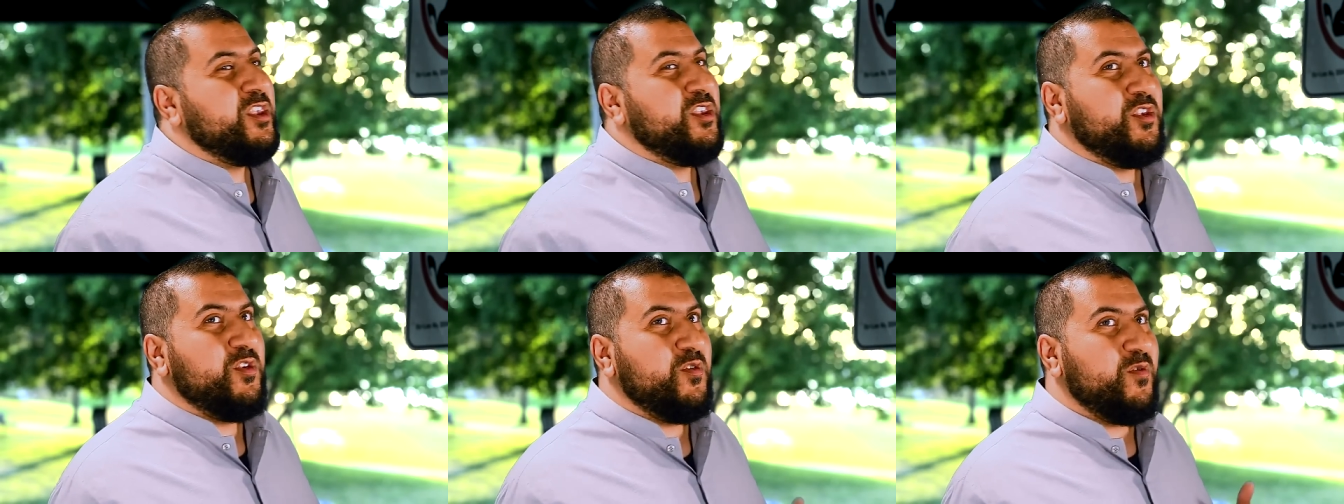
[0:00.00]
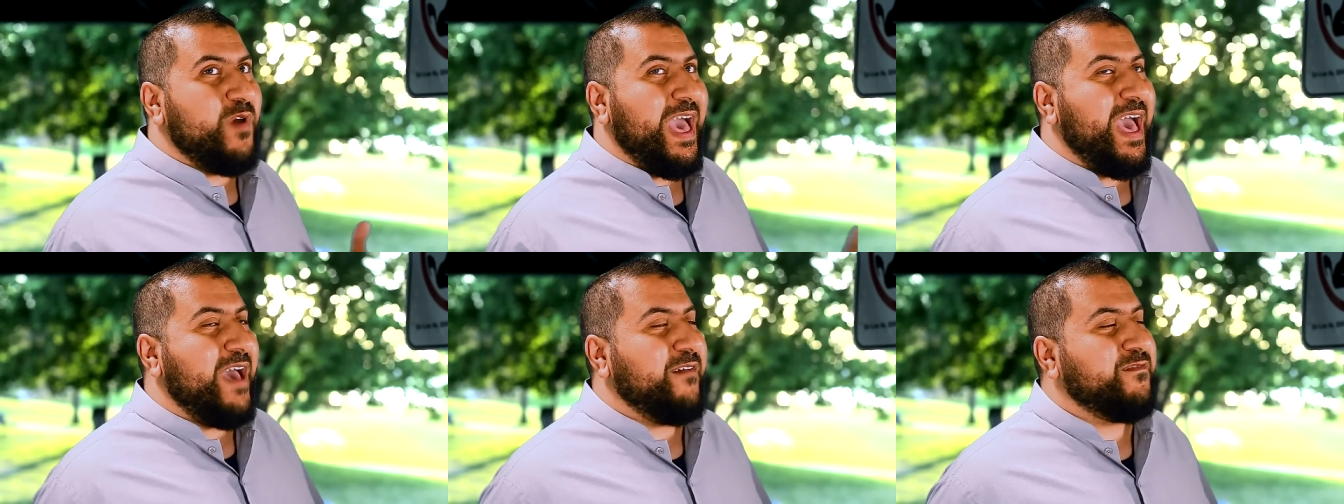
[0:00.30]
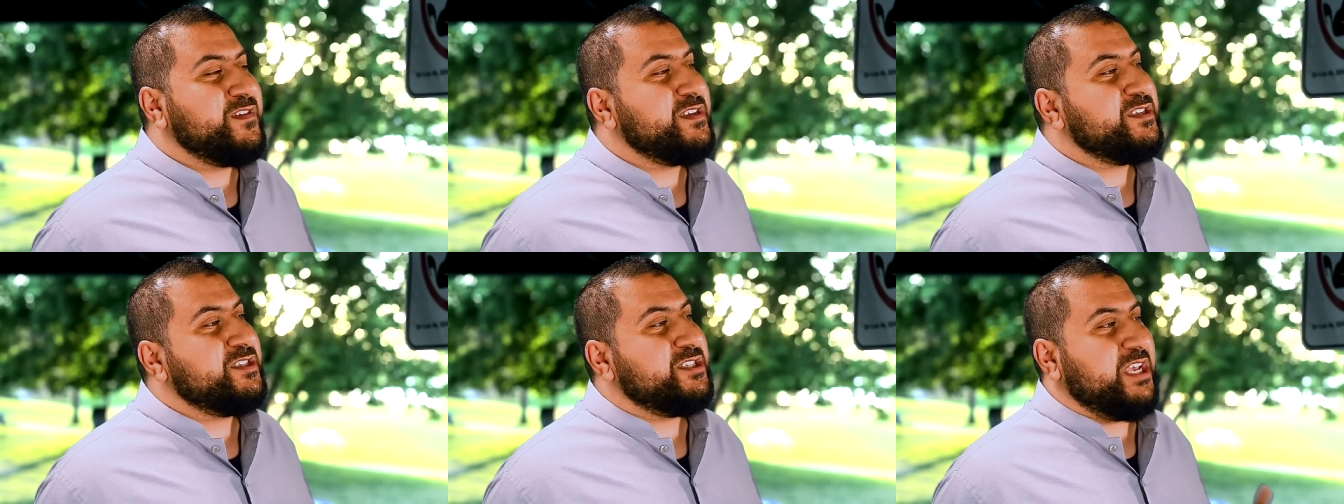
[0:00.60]
you
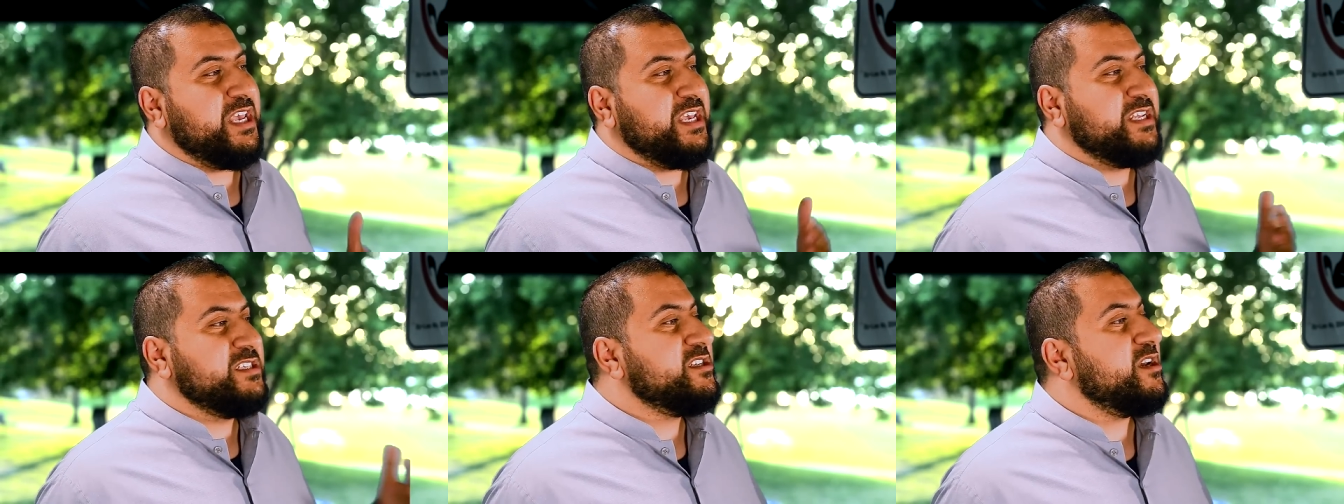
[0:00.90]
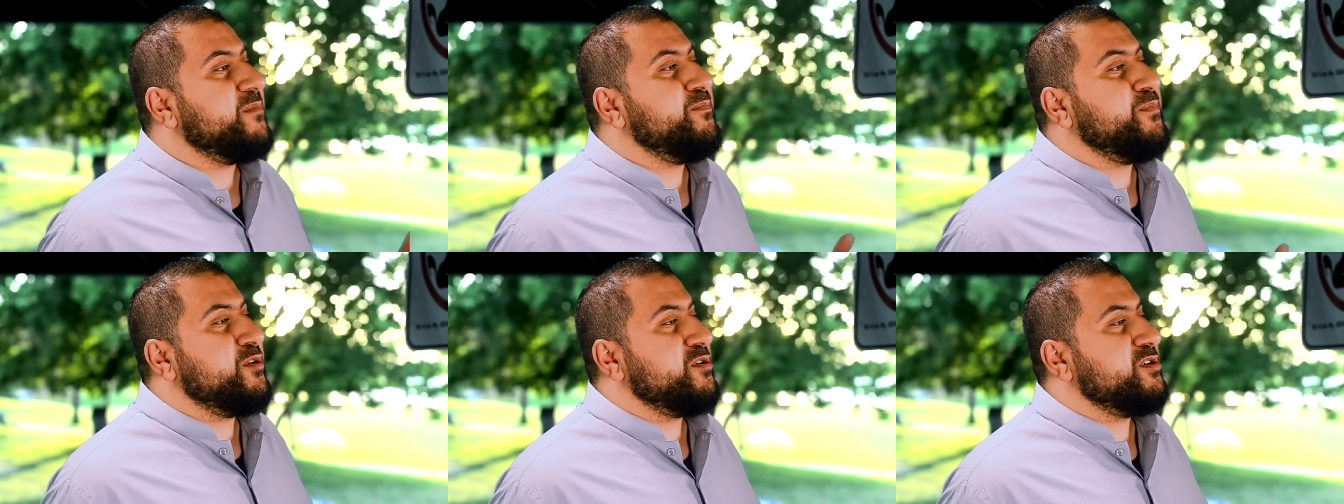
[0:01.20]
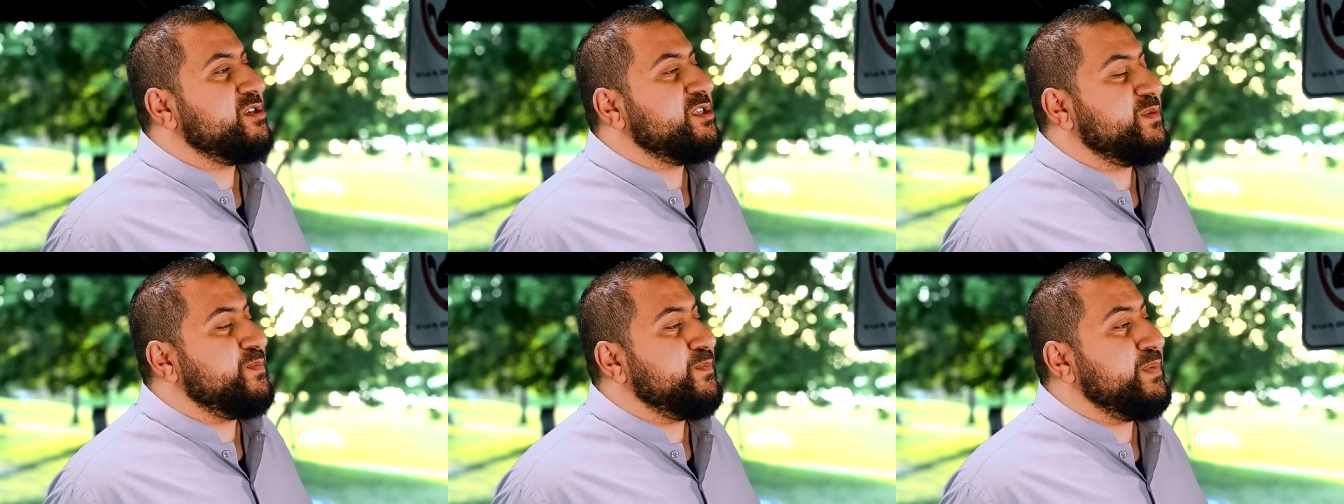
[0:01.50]
have to change up
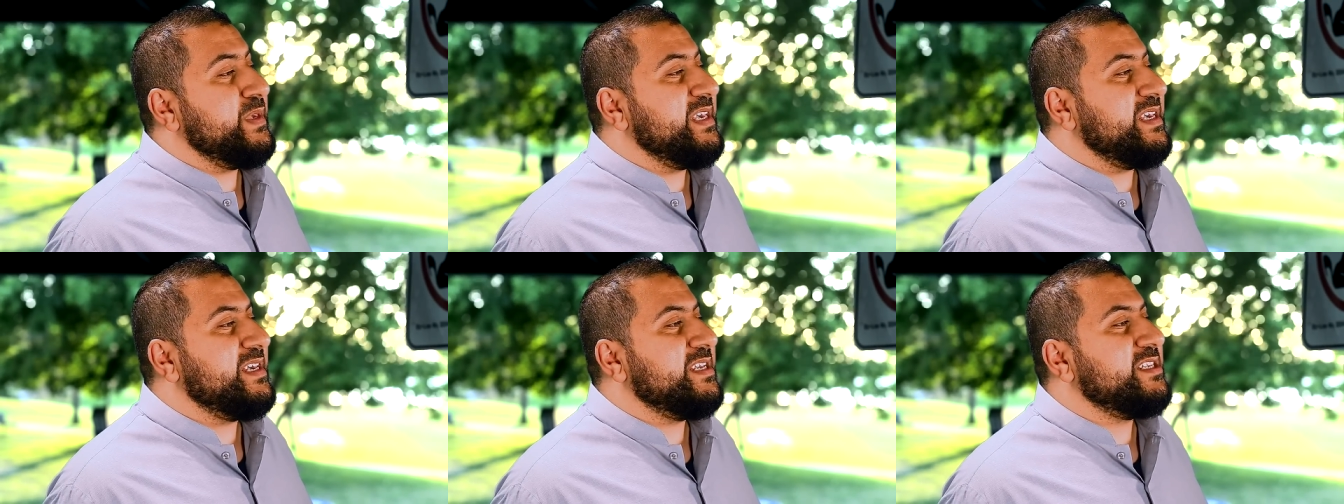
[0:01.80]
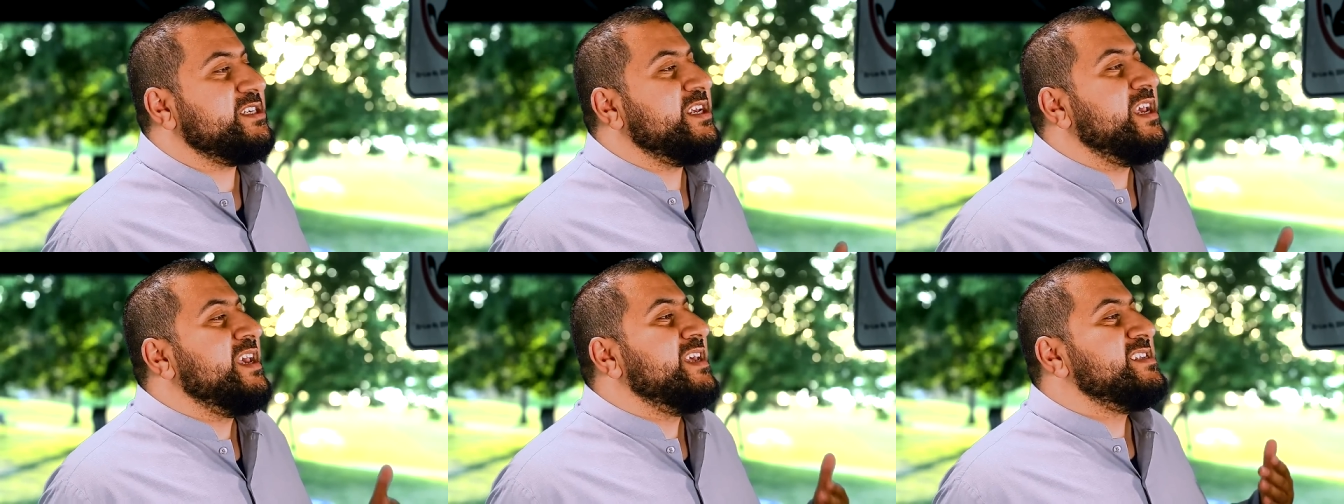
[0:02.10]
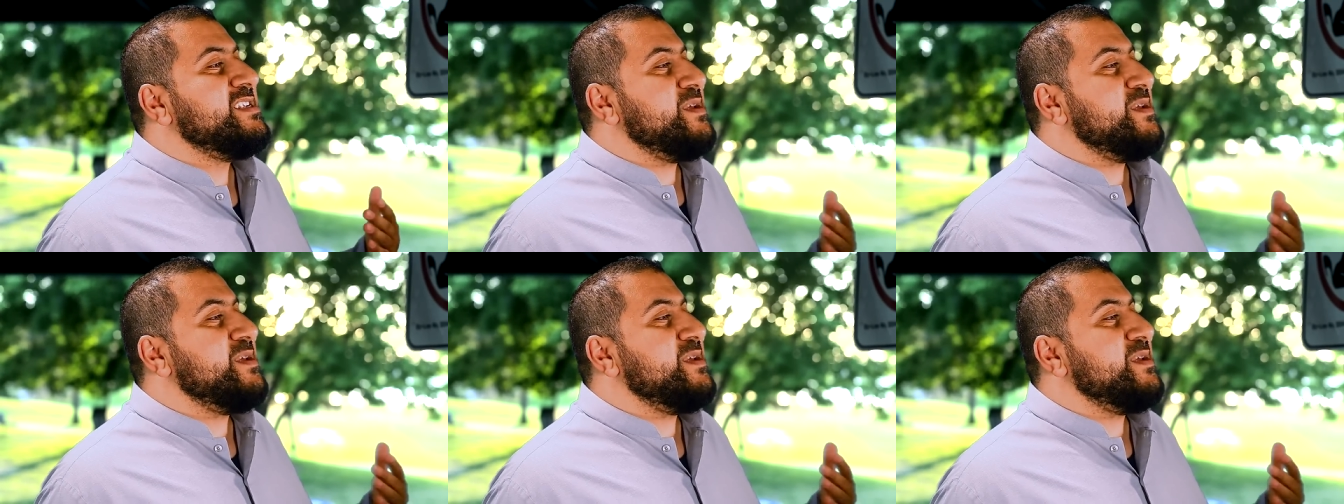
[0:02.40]
your speech